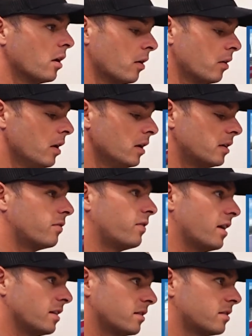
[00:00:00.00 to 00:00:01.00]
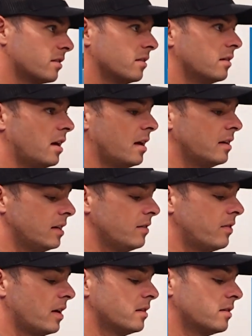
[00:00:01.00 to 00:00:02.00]
know, defense and
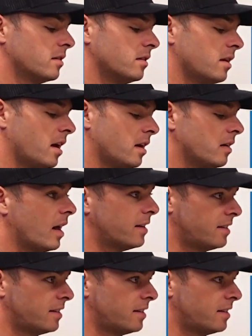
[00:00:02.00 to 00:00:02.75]
defense and